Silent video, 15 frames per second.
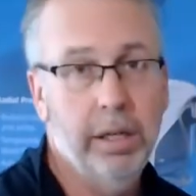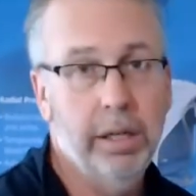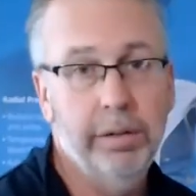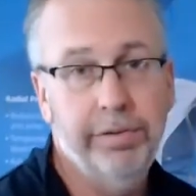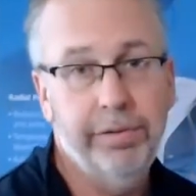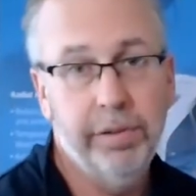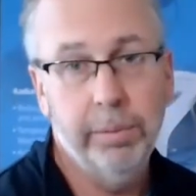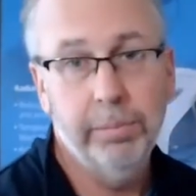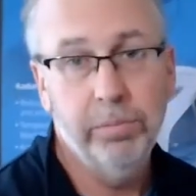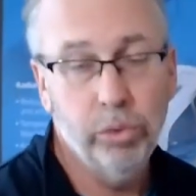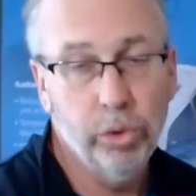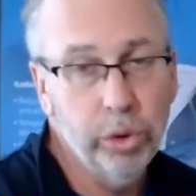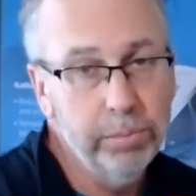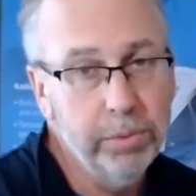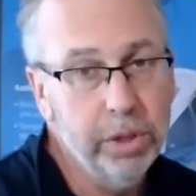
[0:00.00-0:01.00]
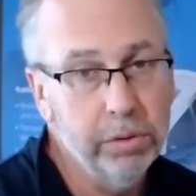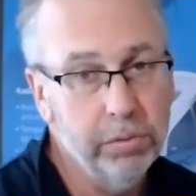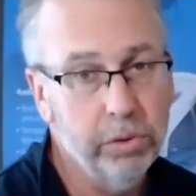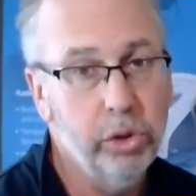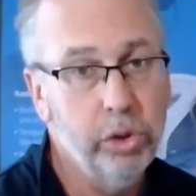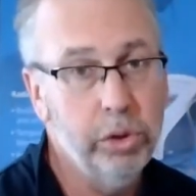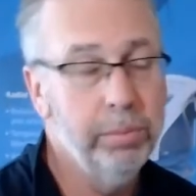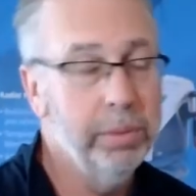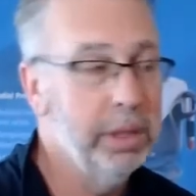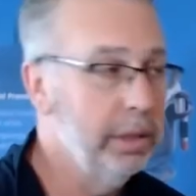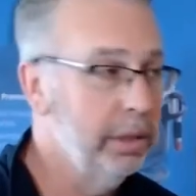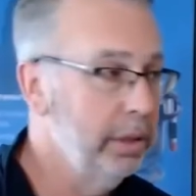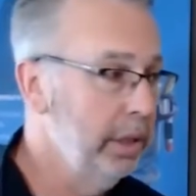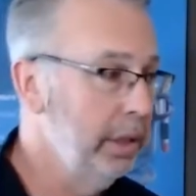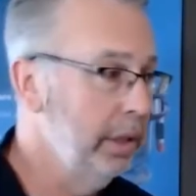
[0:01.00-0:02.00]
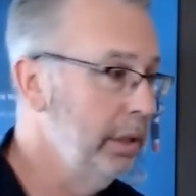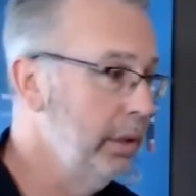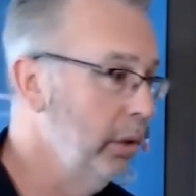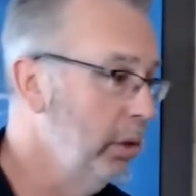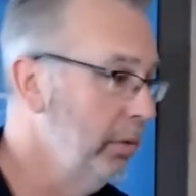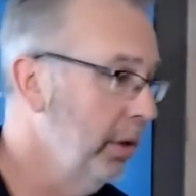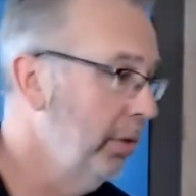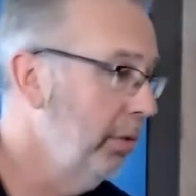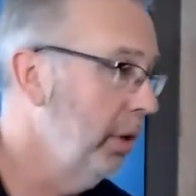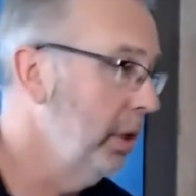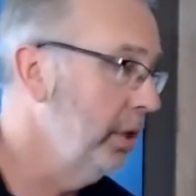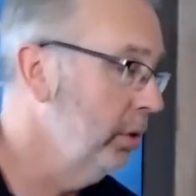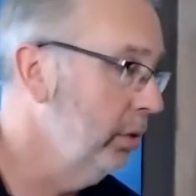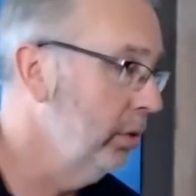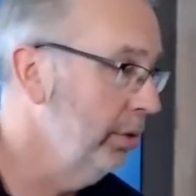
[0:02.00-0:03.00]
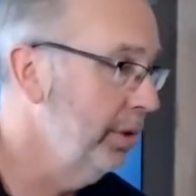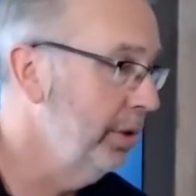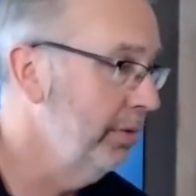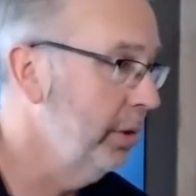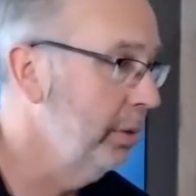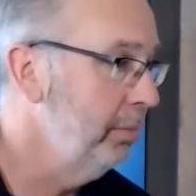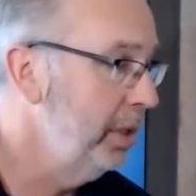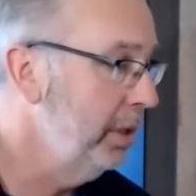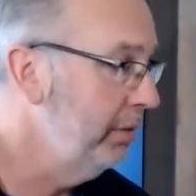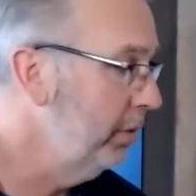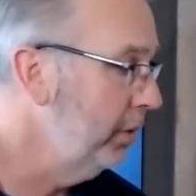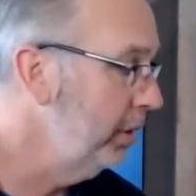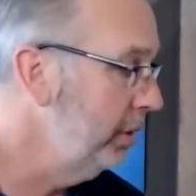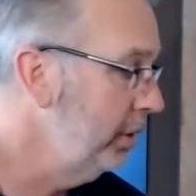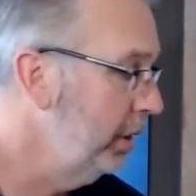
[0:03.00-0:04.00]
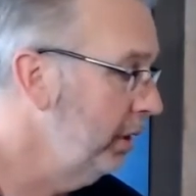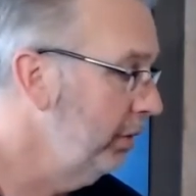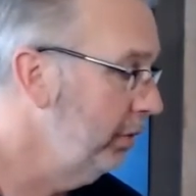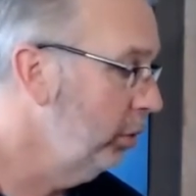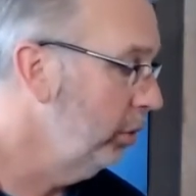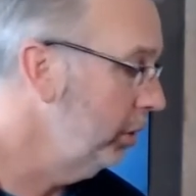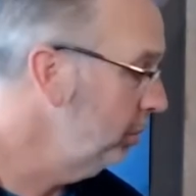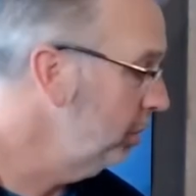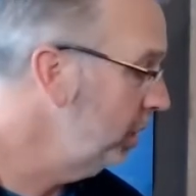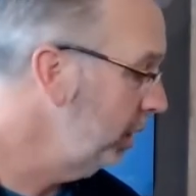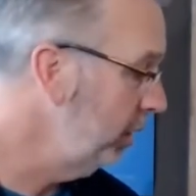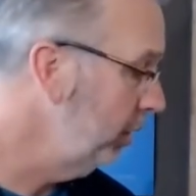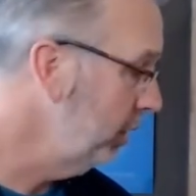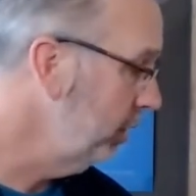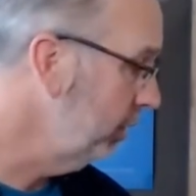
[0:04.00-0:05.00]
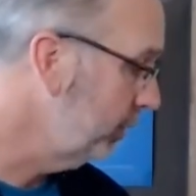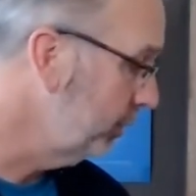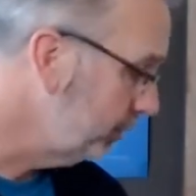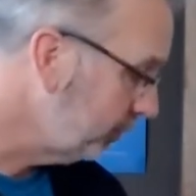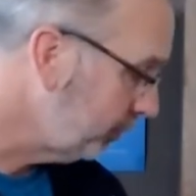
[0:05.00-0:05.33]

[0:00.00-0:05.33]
from room to room and over thresholds and from different flooring materials.